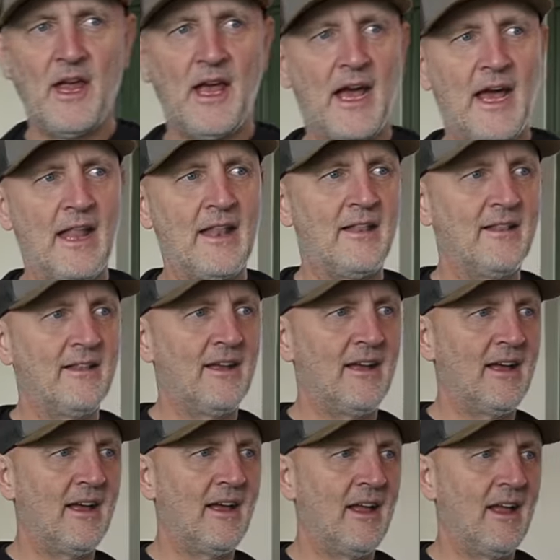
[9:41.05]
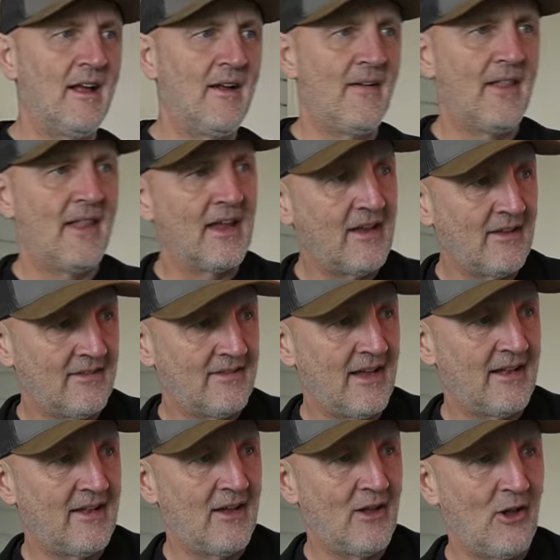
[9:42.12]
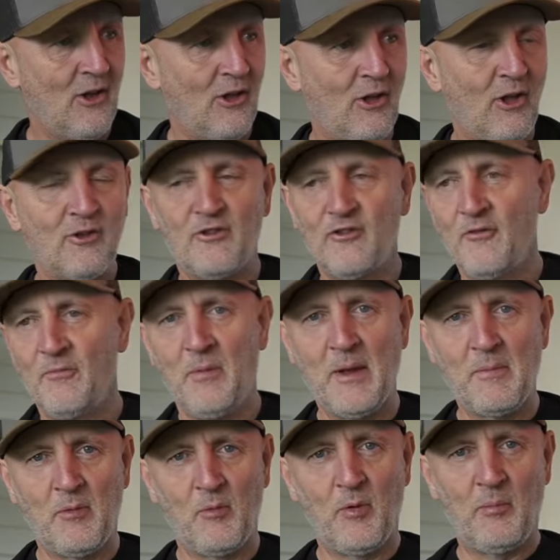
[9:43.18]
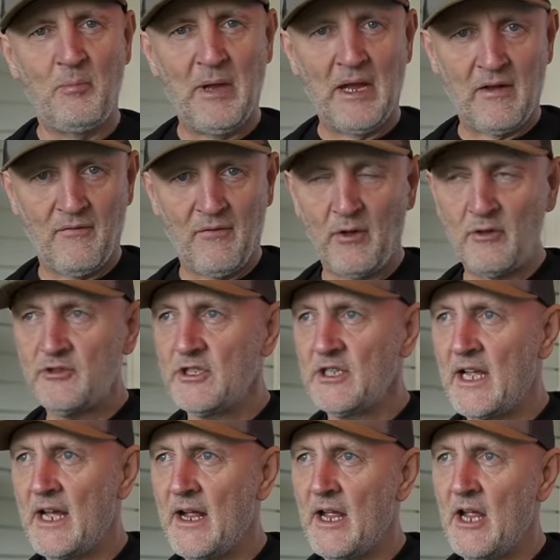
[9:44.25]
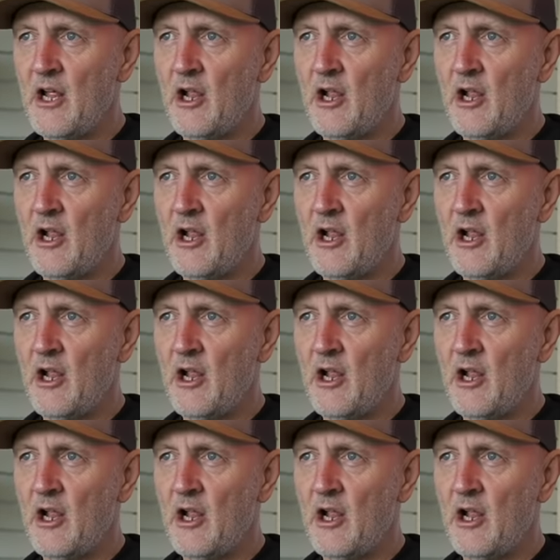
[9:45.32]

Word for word: And uh, like I said, lots of people will pick fault in that.